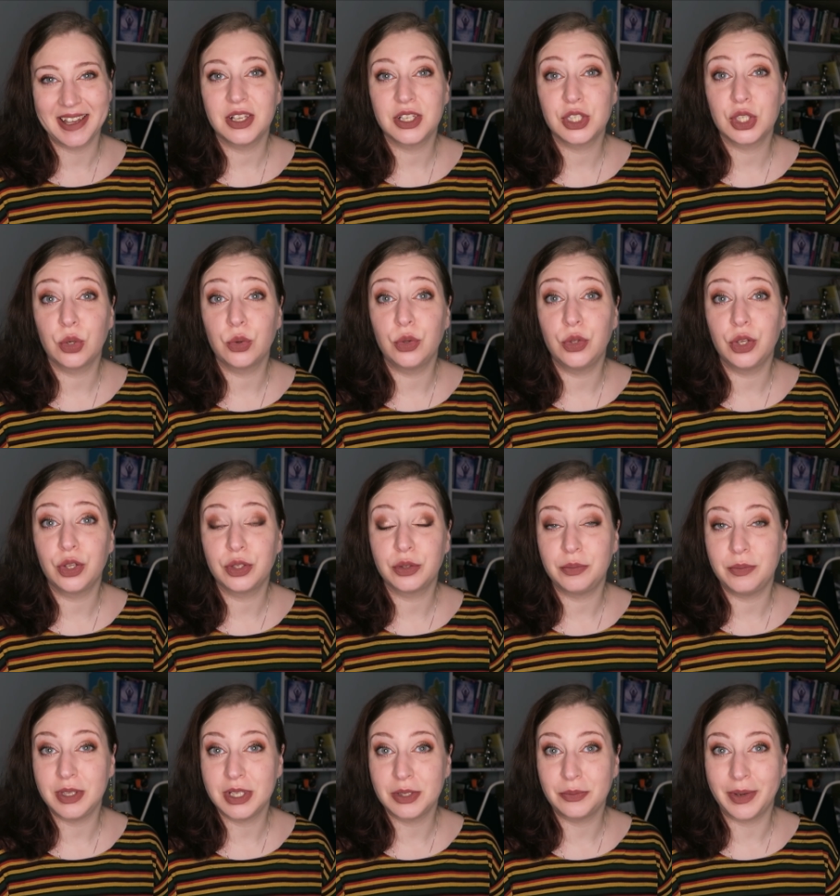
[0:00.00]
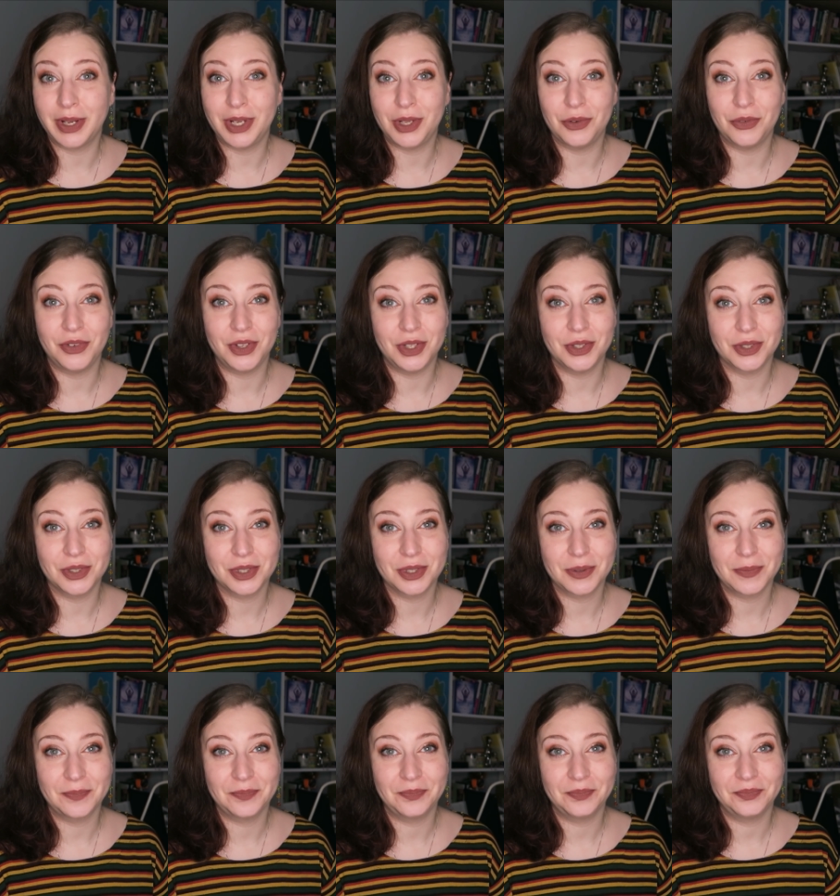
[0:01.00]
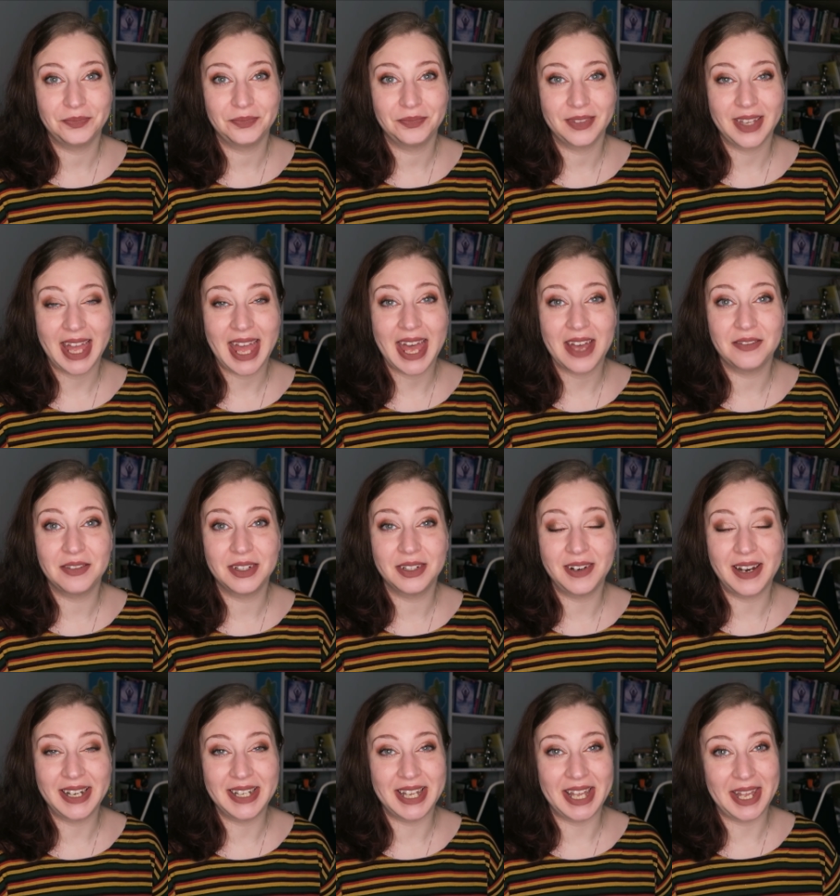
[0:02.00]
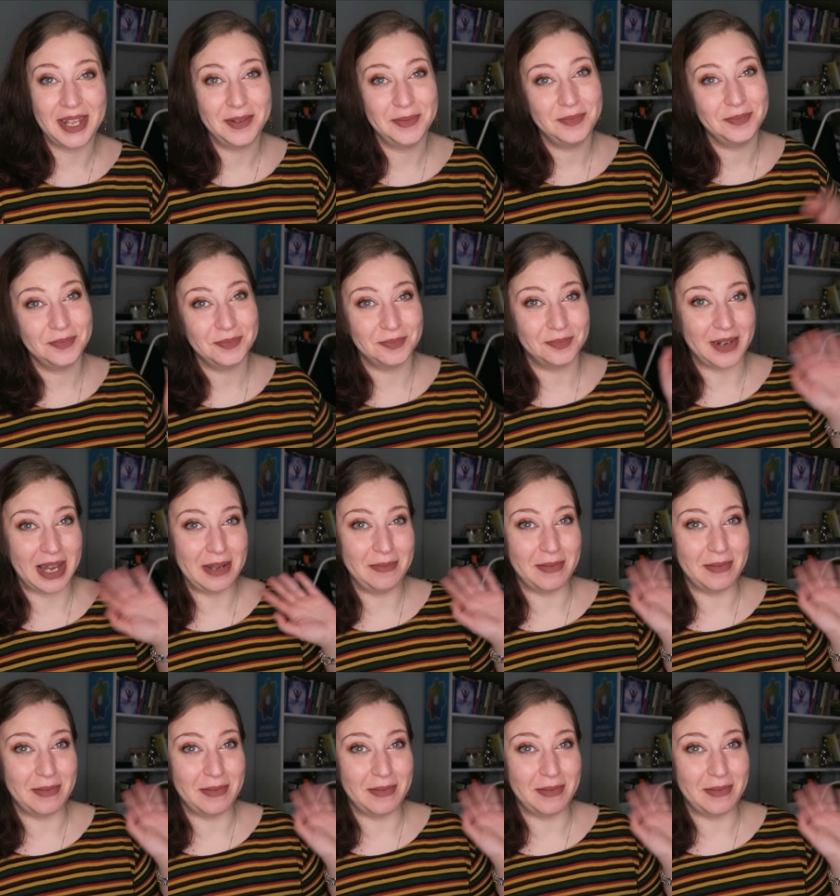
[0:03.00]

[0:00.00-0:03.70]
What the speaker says: so you don't miss my new videos. Have a great day. Bye